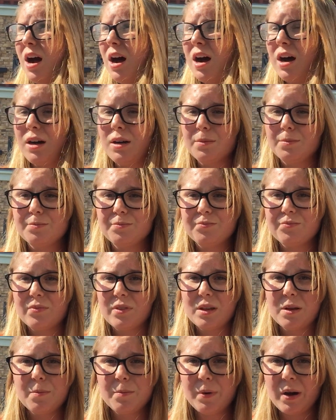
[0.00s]

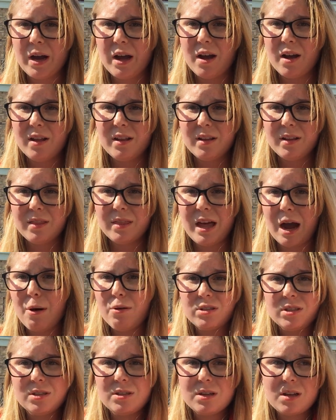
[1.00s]
But
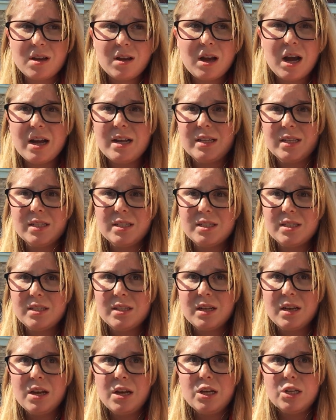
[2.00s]
that was
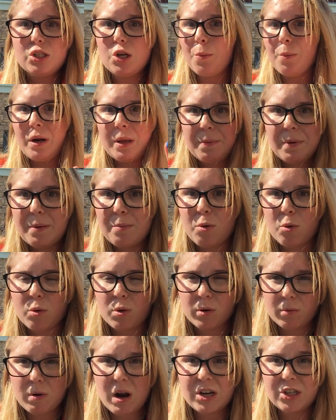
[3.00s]
because so many people
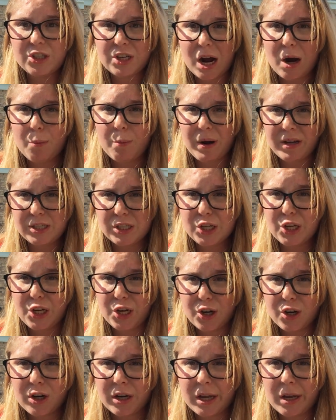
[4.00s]
were rushed out by
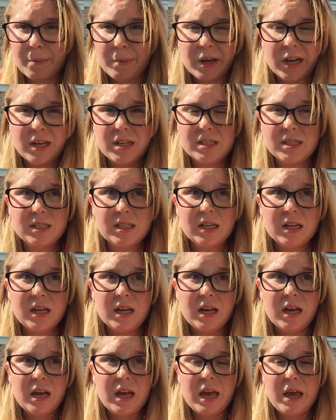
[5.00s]
security because
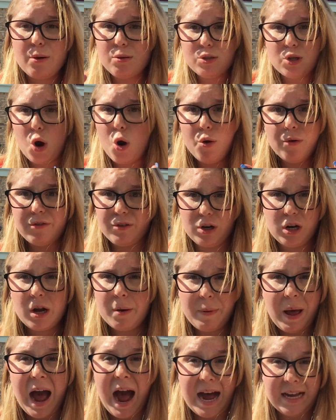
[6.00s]
it was over
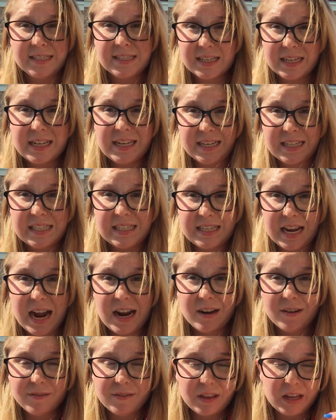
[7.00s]
capacity
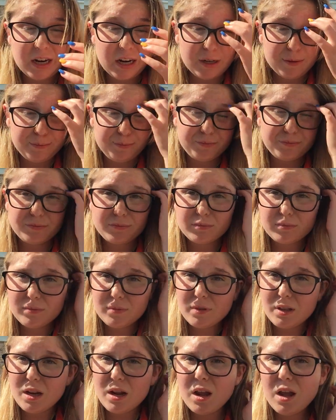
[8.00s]
inside of there,
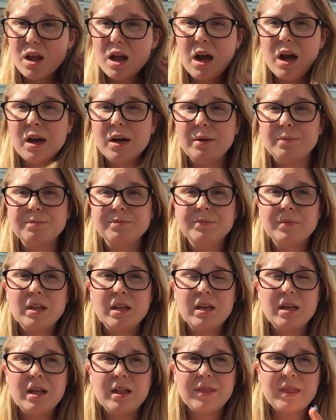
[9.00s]

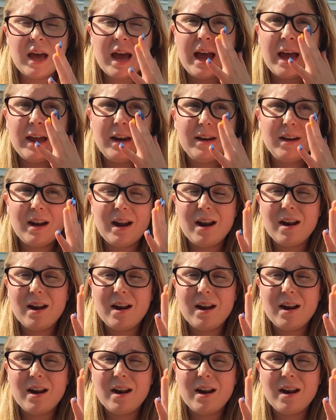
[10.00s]
that